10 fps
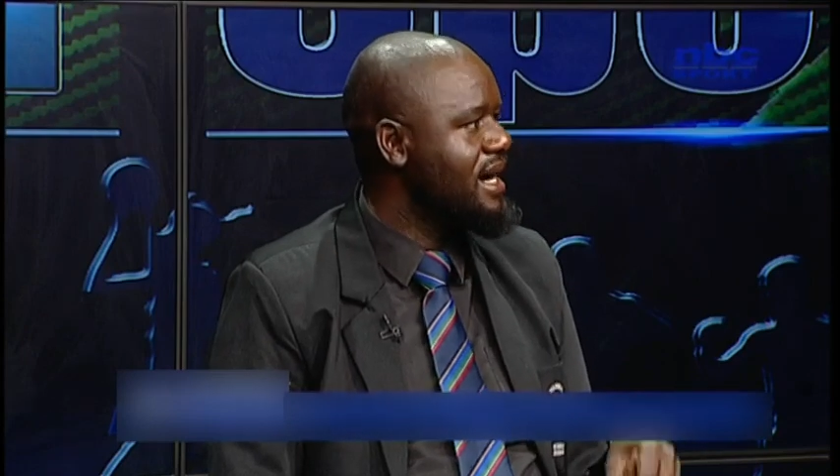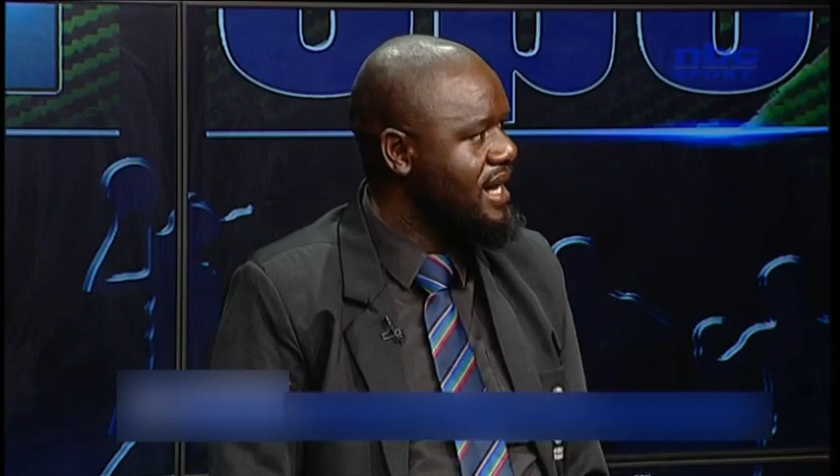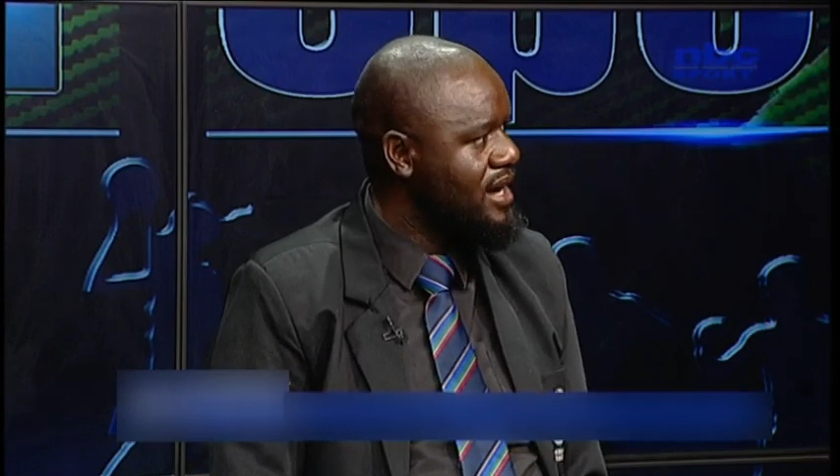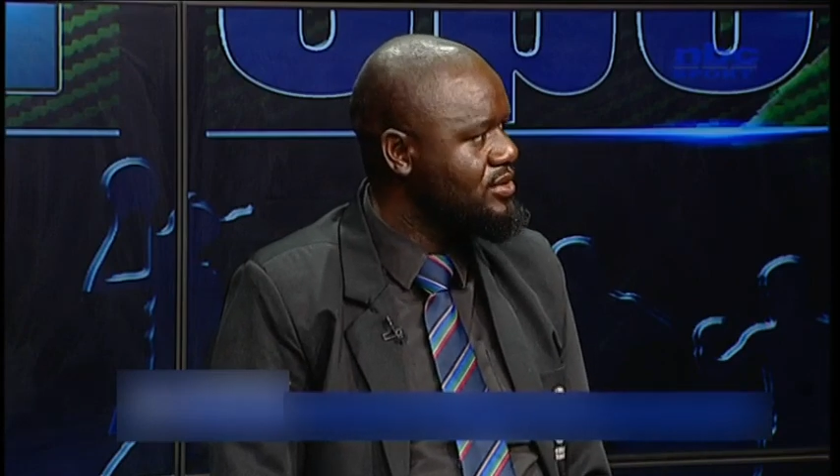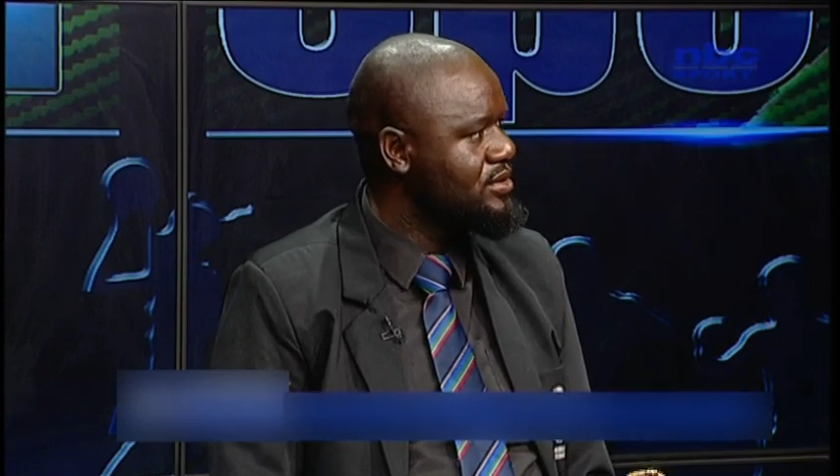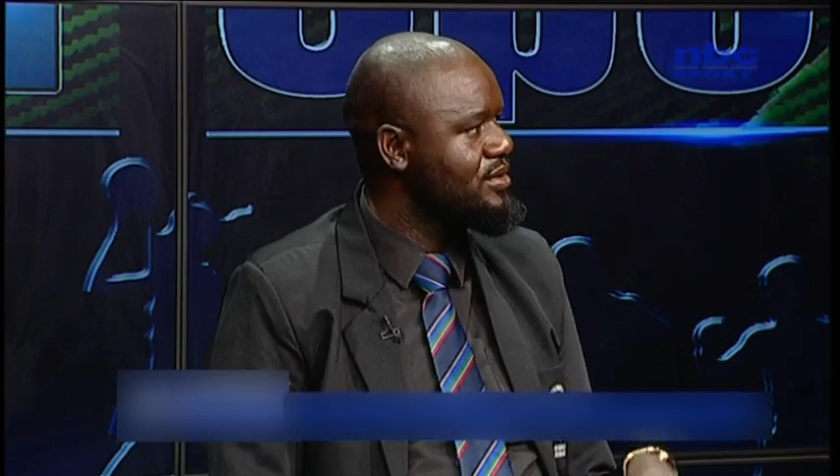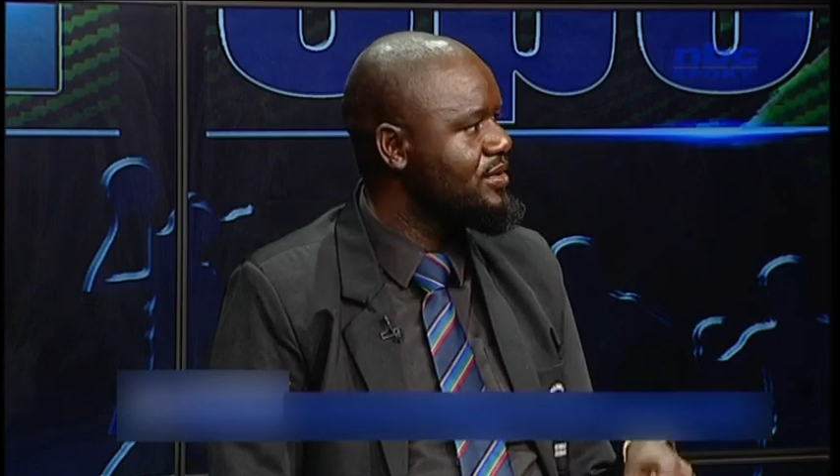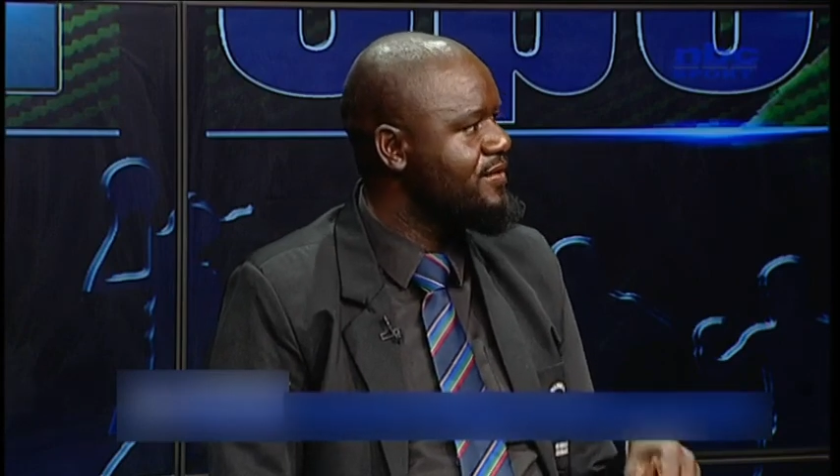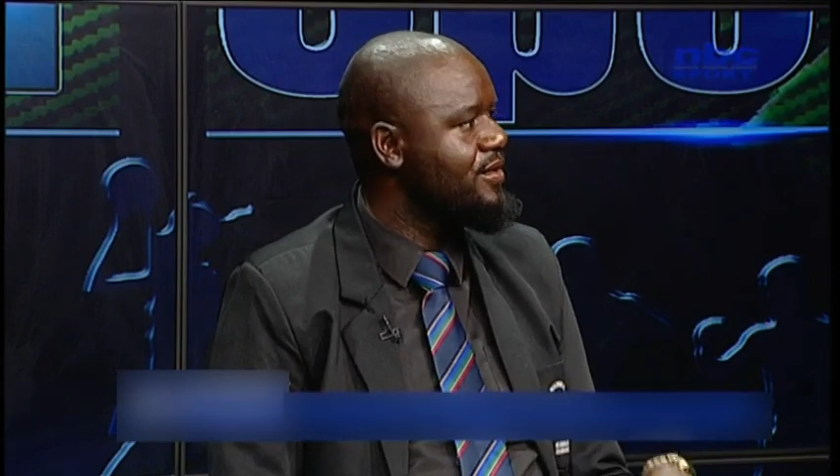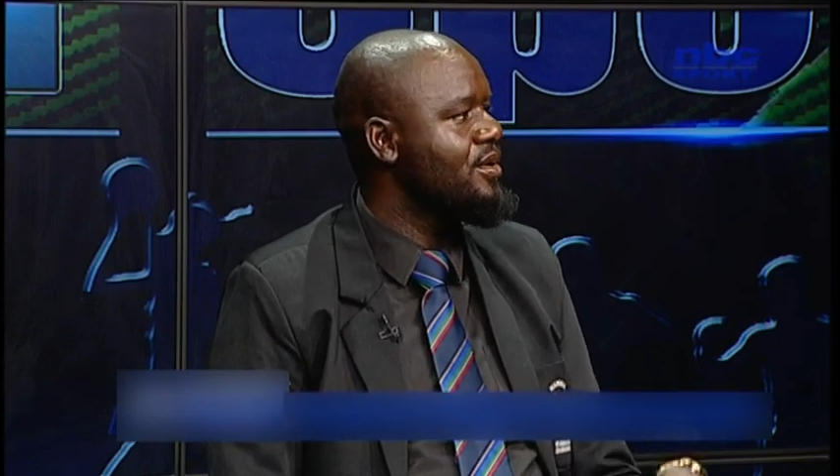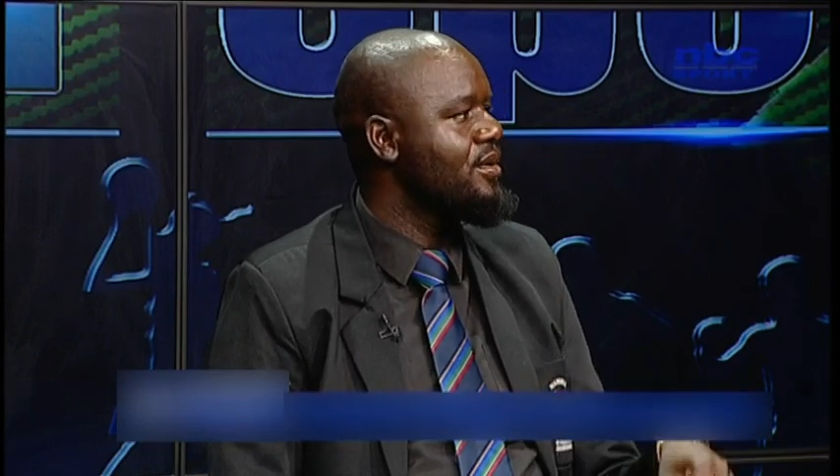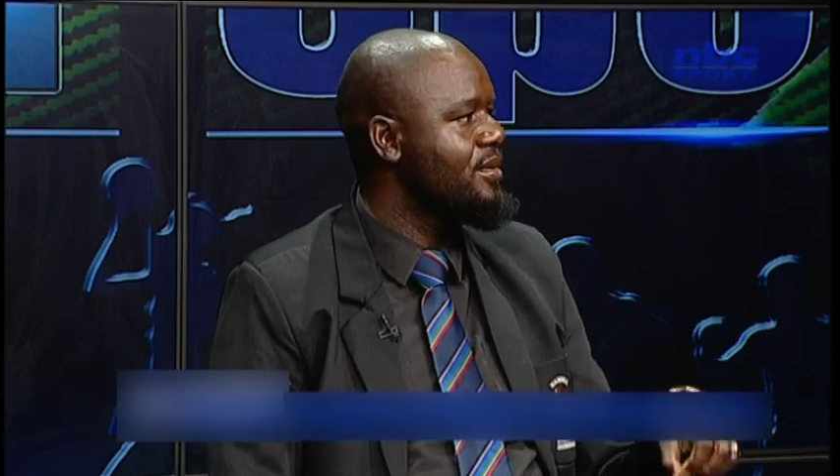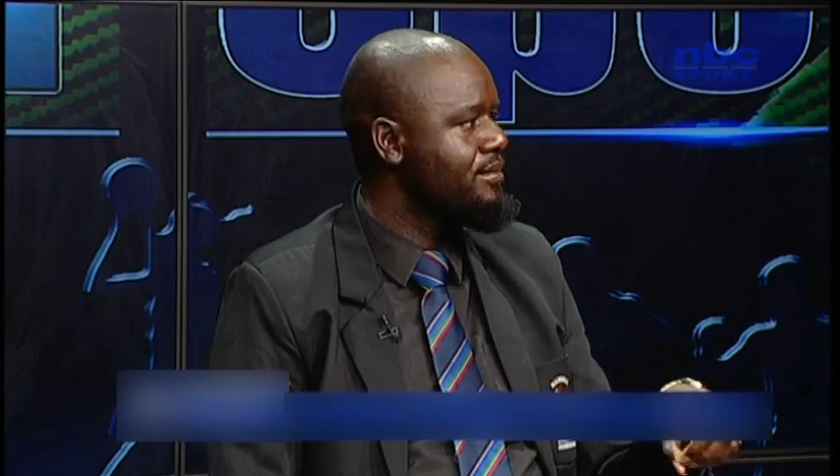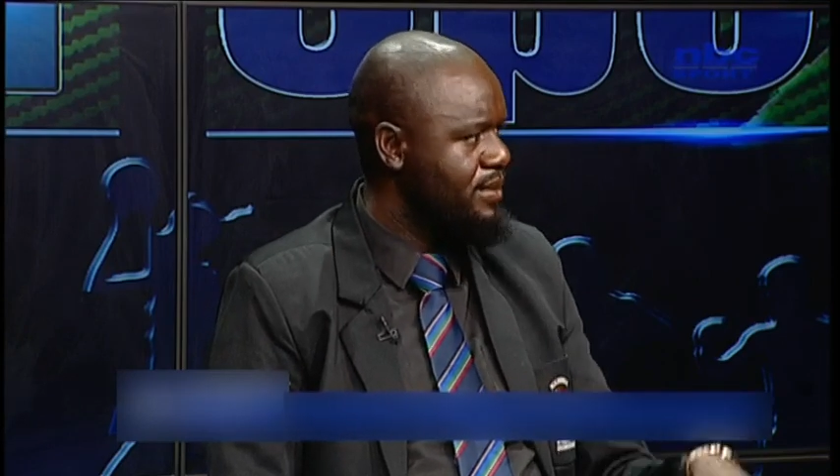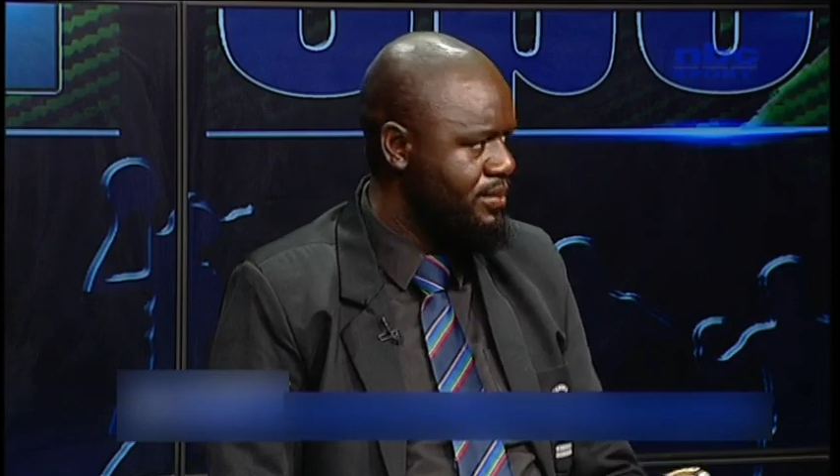account for
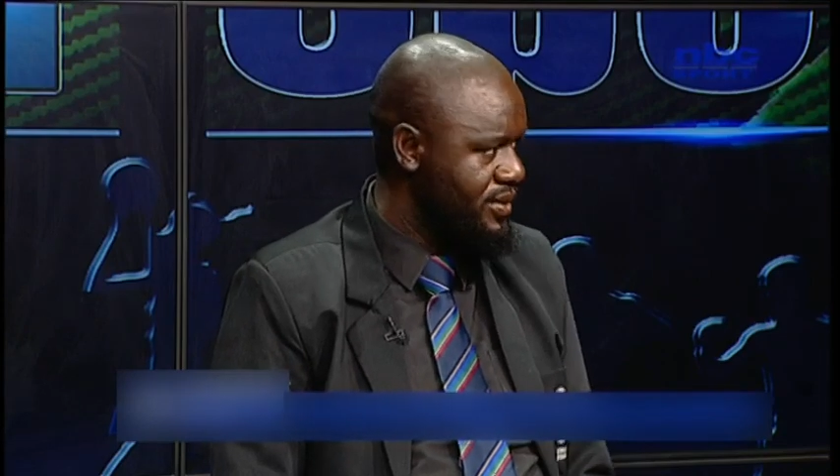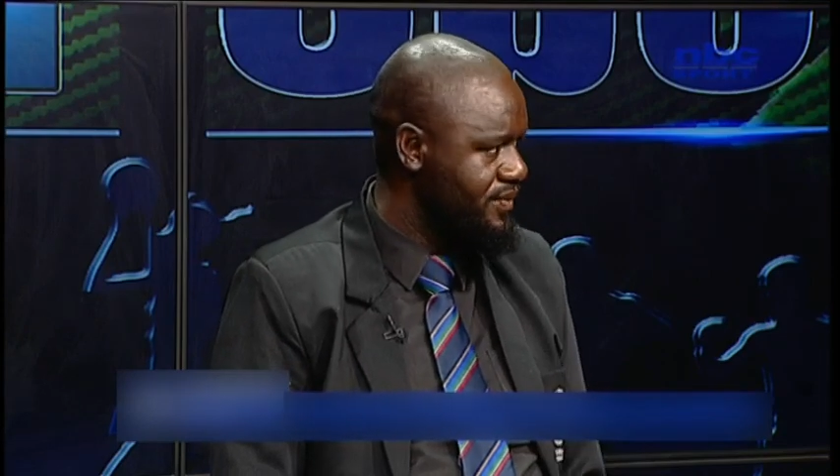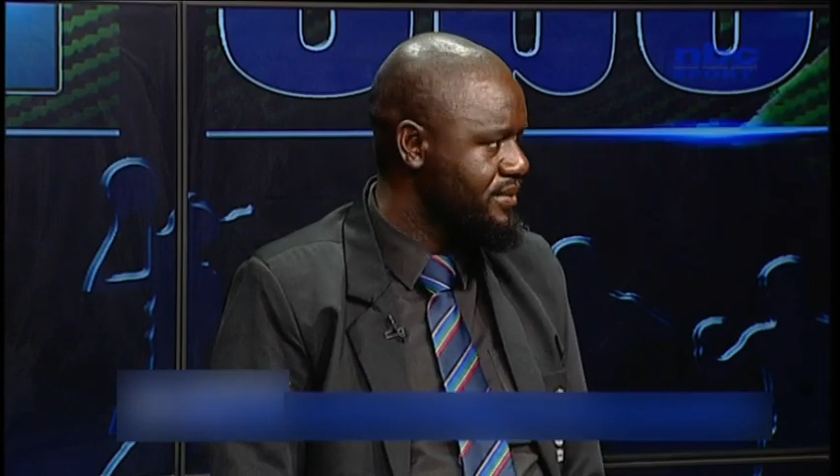people.